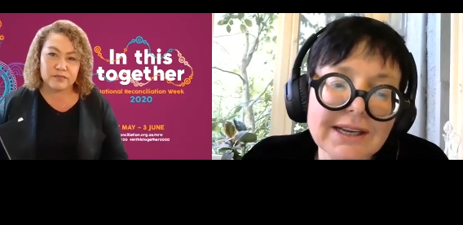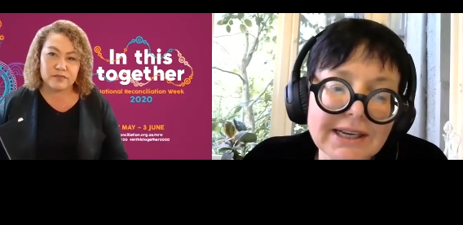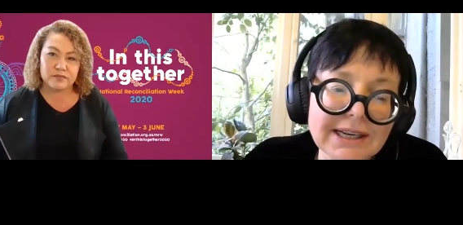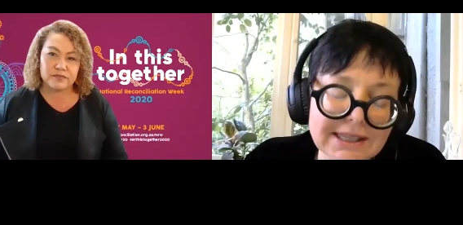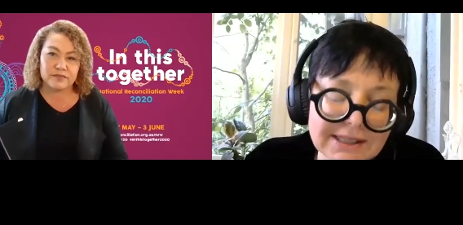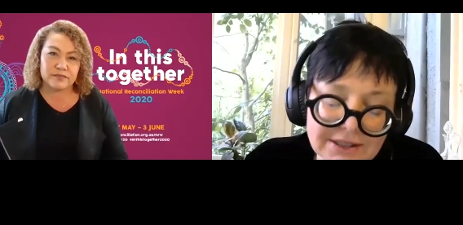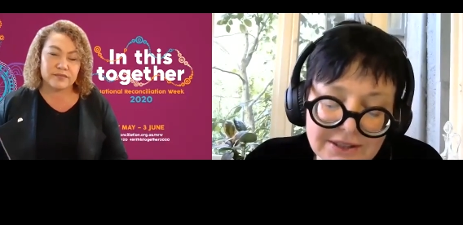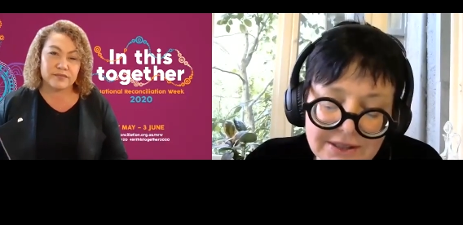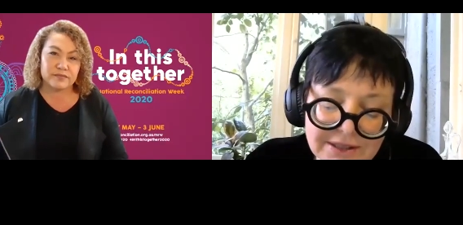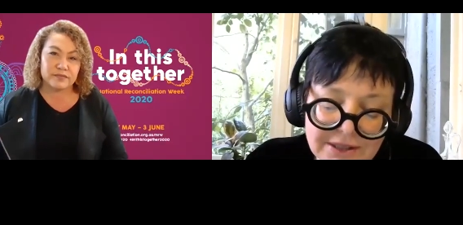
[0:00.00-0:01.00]

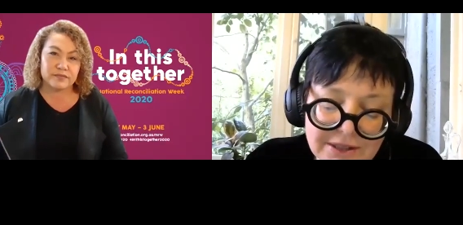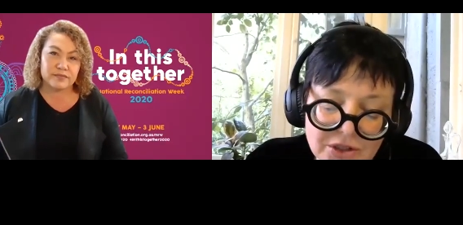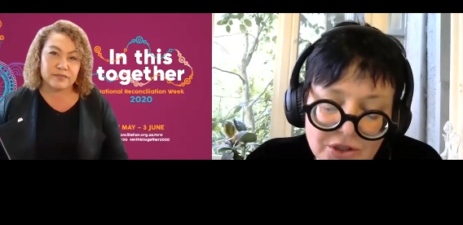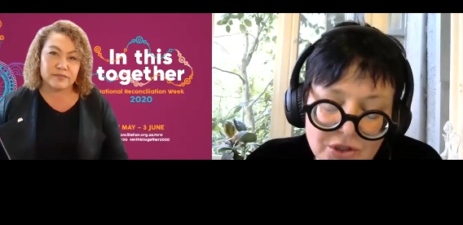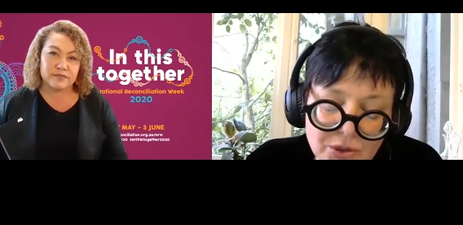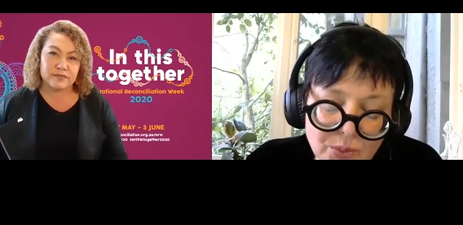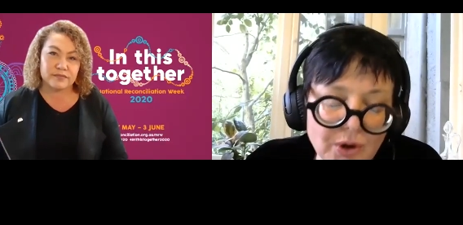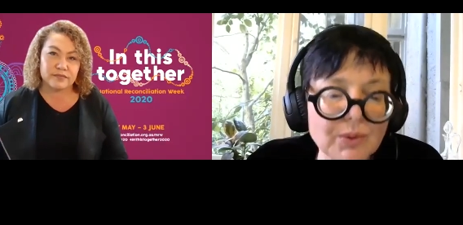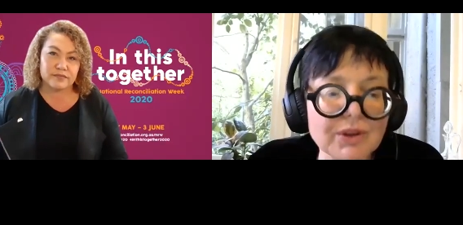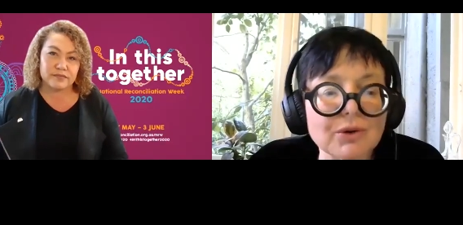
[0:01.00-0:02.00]
Speaker 1: is to
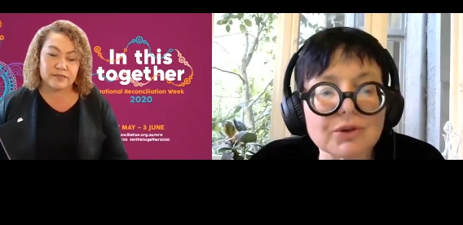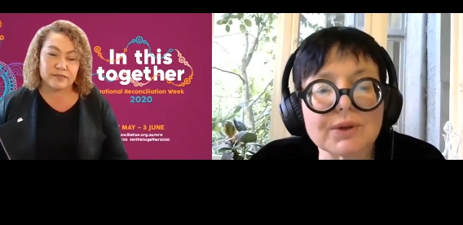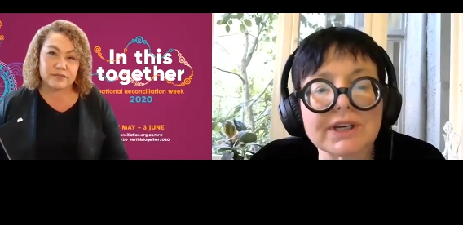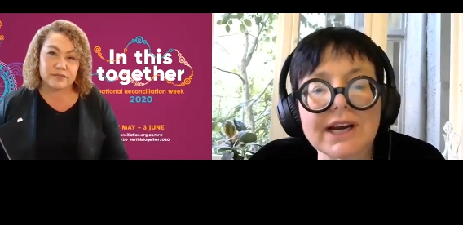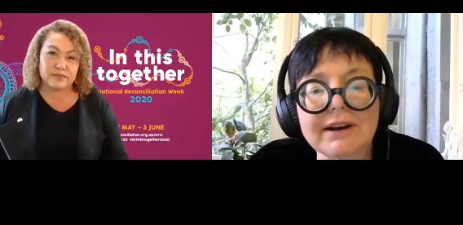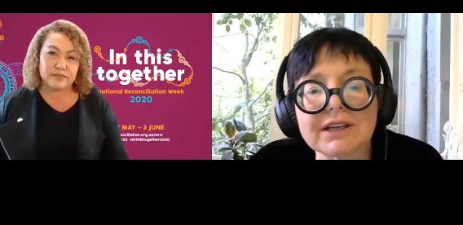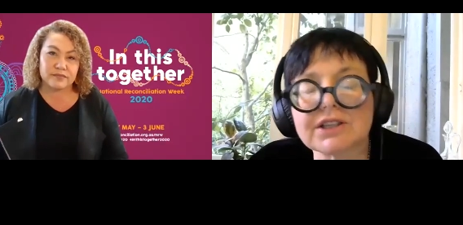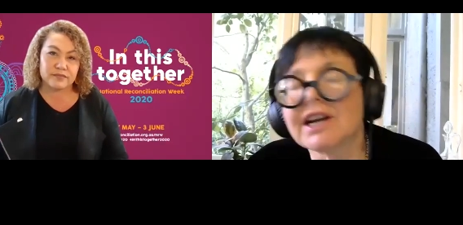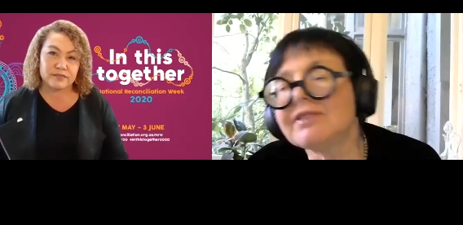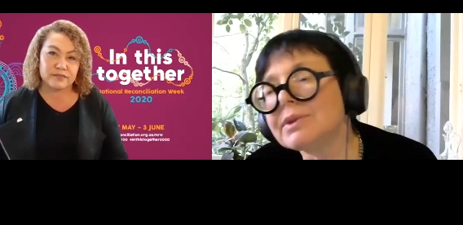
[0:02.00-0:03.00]
work with or to
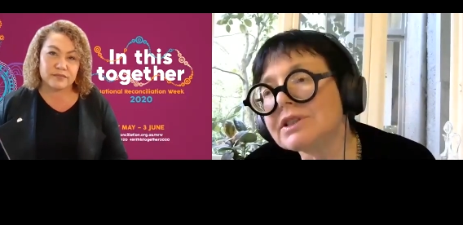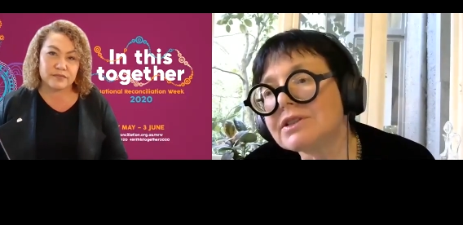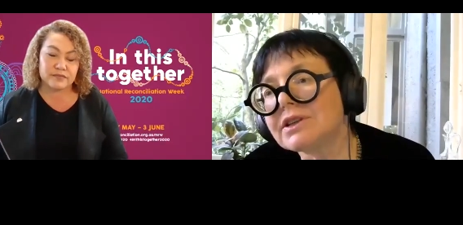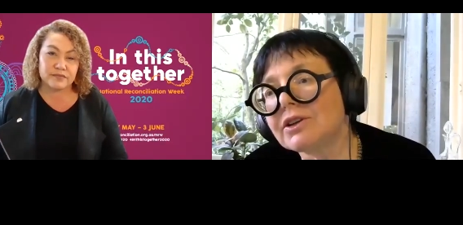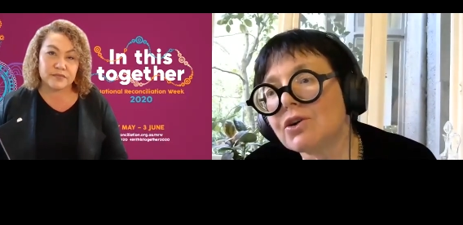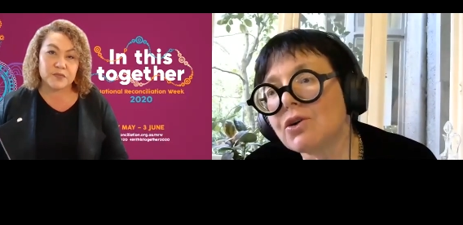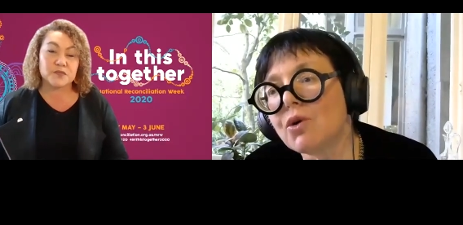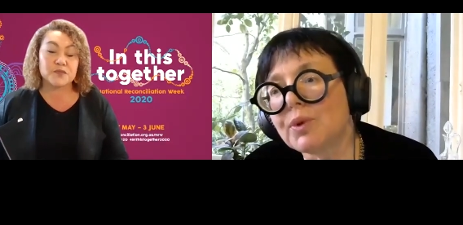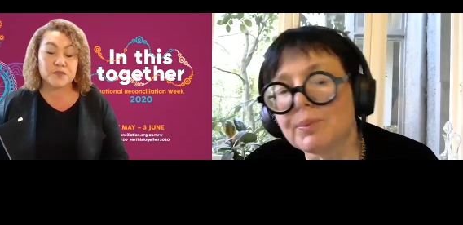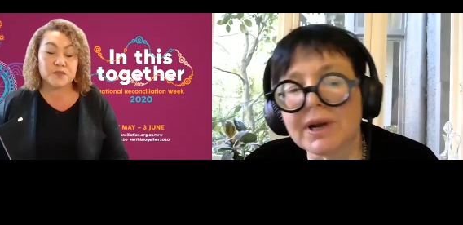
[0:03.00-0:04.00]
encourage governments and
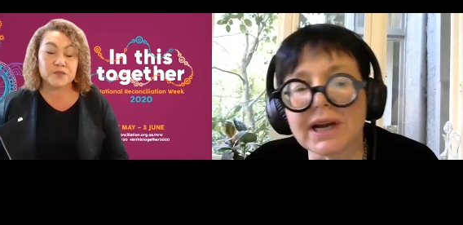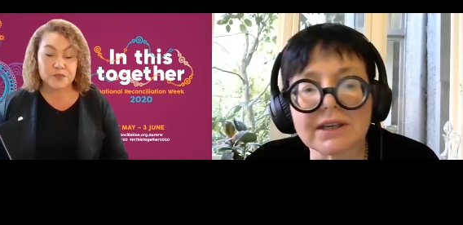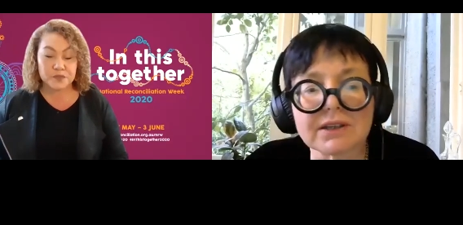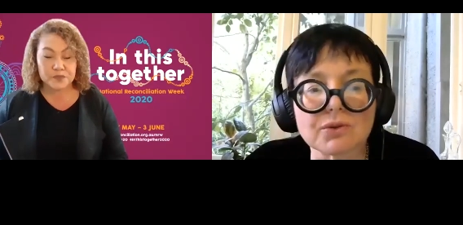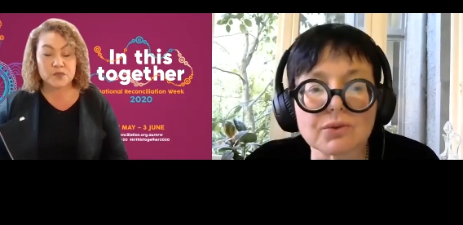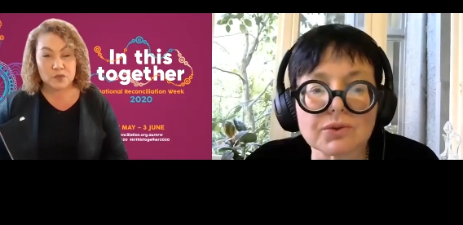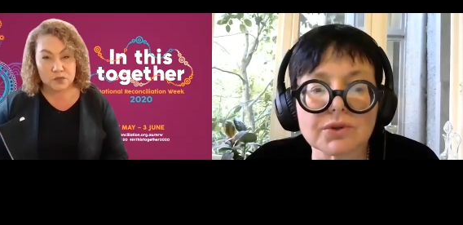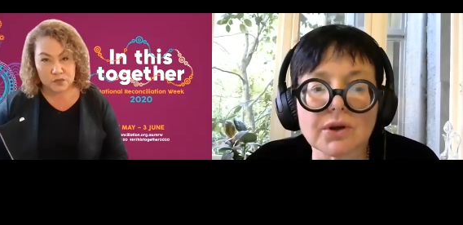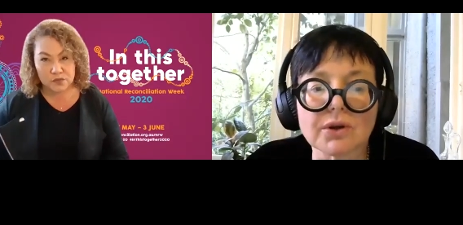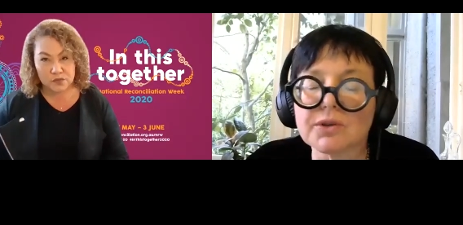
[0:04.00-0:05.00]
corporate partners
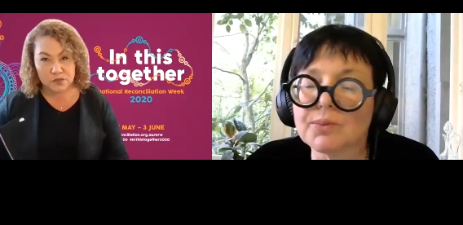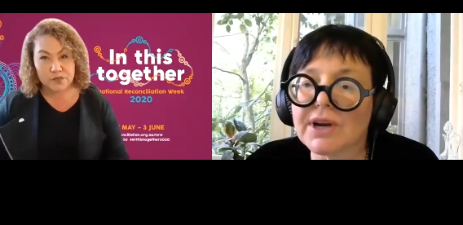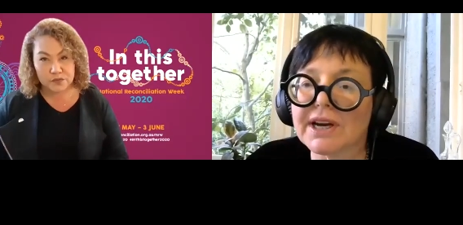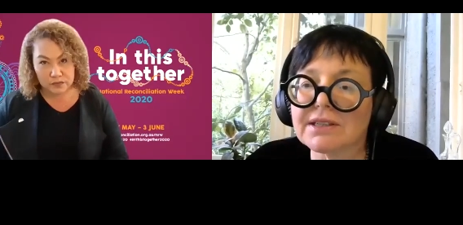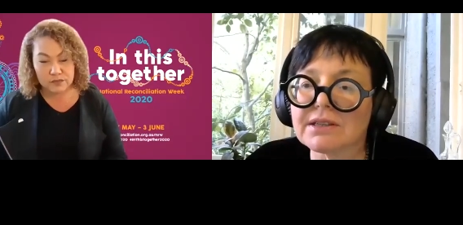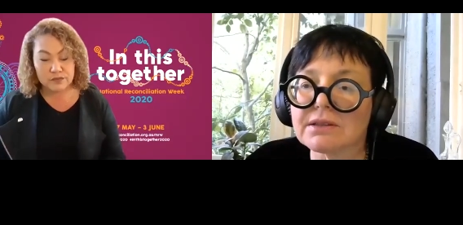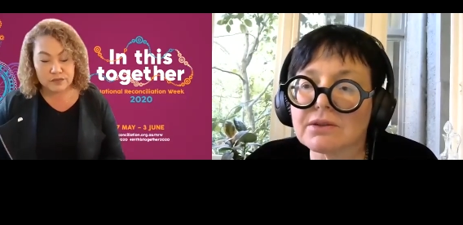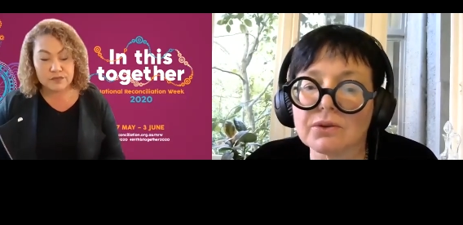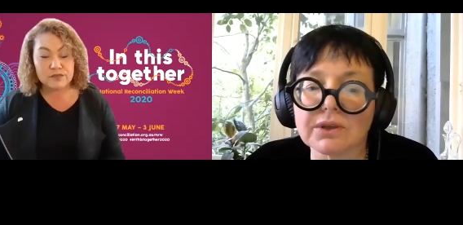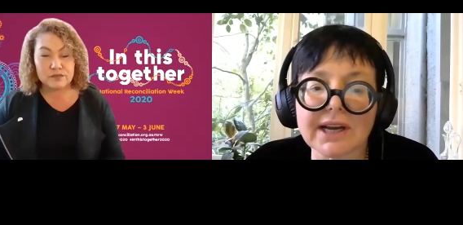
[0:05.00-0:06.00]
also to practice
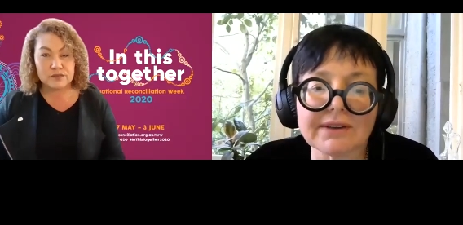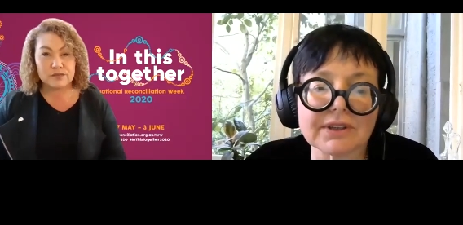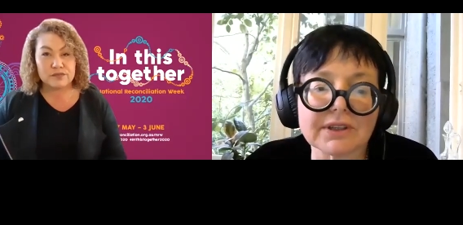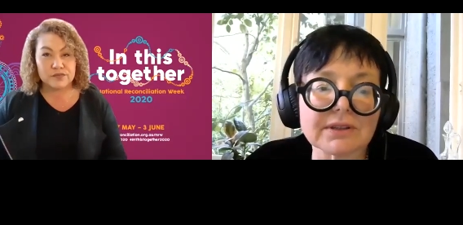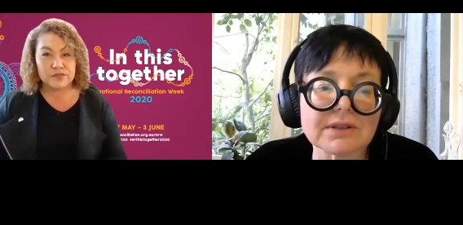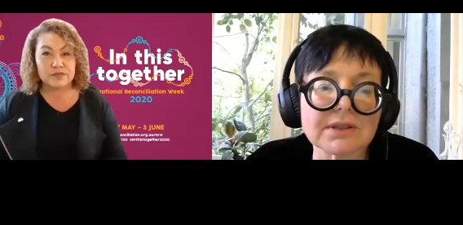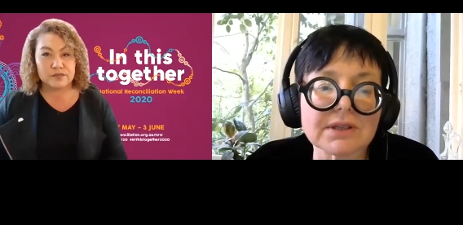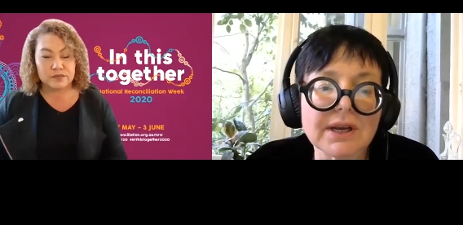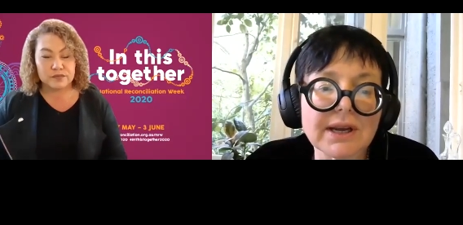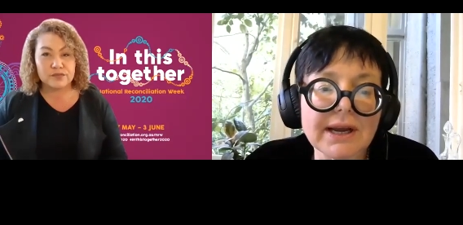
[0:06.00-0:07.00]
good governance.
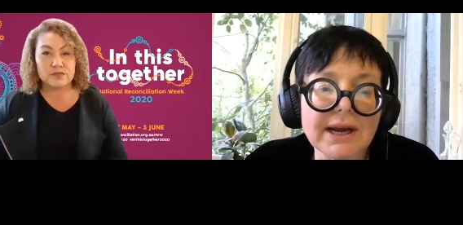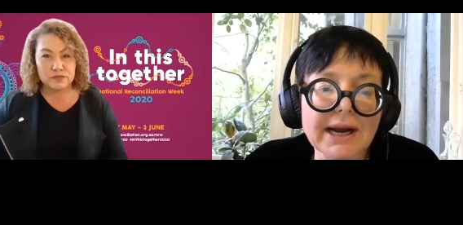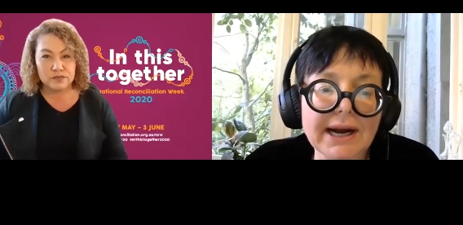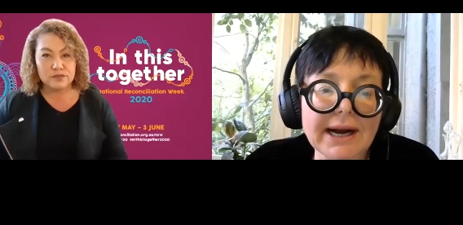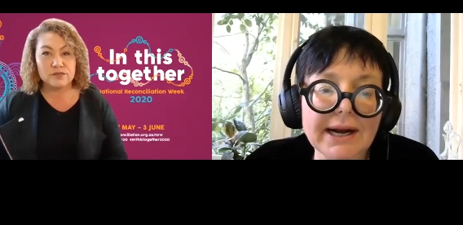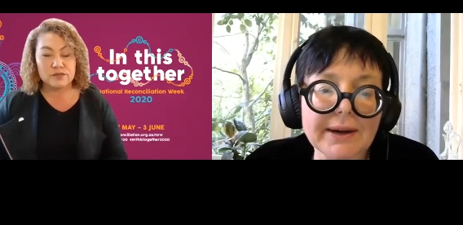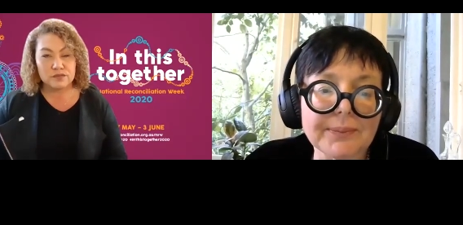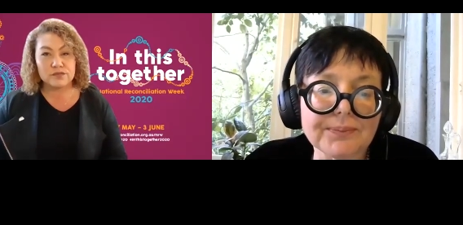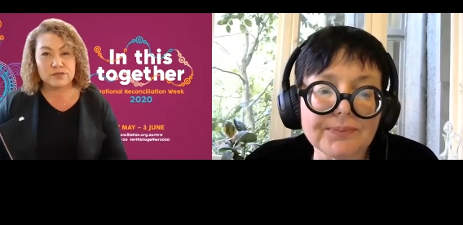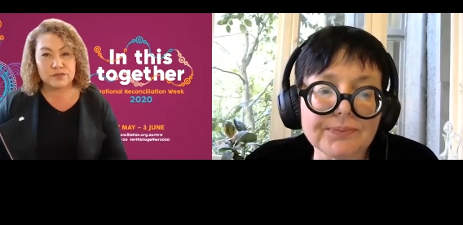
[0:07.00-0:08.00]

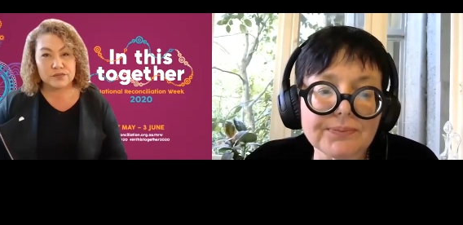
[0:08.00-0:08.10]
Um,